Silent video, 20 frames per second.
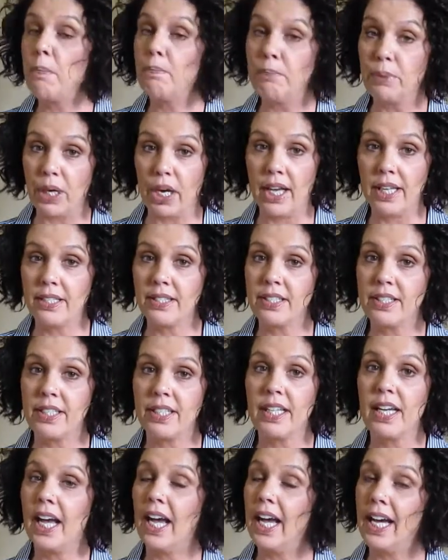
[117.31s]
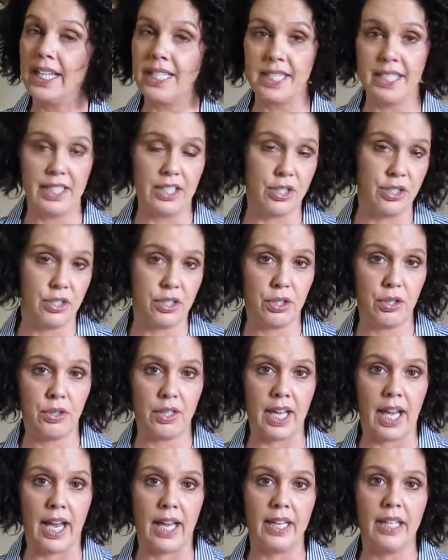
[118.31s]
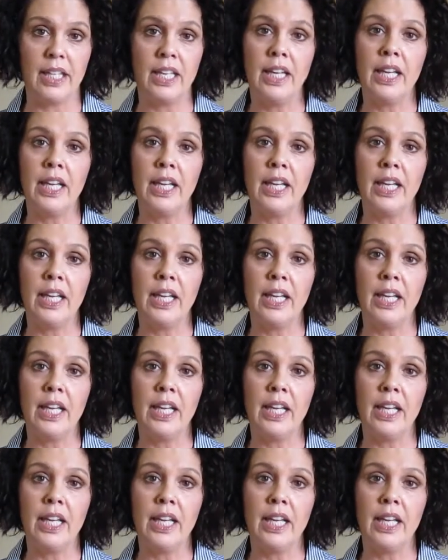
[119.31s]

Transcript: but I didn't do that.